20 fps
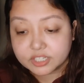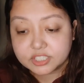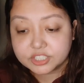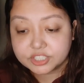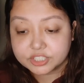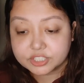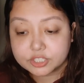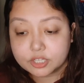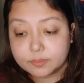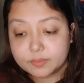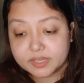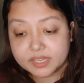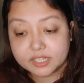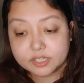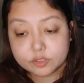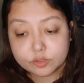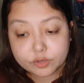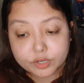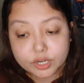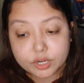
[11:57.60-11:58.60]
just coming
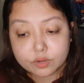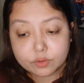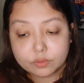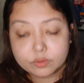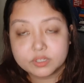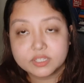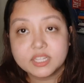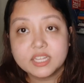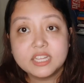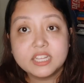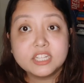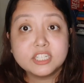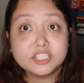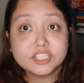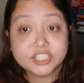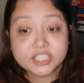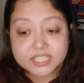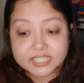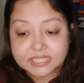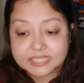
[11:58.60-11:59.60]
into her own.
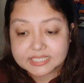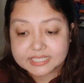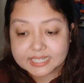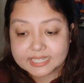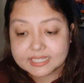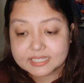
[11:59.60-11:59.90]
She is